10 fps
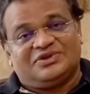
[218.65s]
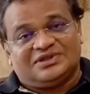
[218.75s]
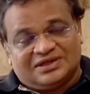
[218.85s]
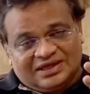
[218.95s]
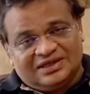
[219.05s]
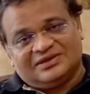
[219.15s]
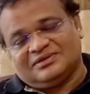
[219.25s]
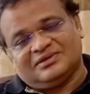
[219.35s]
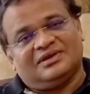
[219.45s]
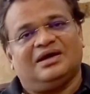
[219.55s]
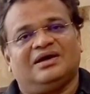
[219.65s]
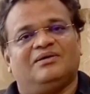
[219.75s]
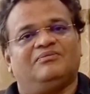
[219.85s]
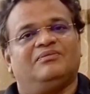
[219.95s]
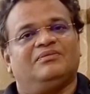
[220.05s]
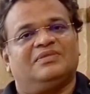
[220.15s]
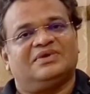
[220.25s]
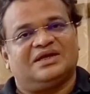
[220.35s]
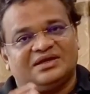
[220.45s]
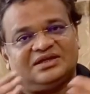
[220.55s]
which are again
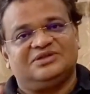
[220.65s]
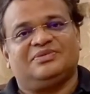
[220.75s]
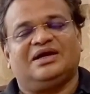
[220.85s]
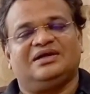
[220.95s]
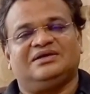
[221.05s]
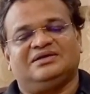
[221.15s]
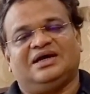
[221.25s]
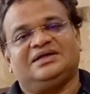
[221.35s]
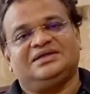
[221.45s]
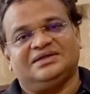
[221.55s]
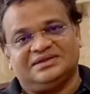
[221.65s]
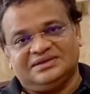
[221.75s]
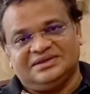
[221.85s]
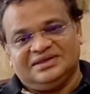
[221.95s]
recognized by Gartner.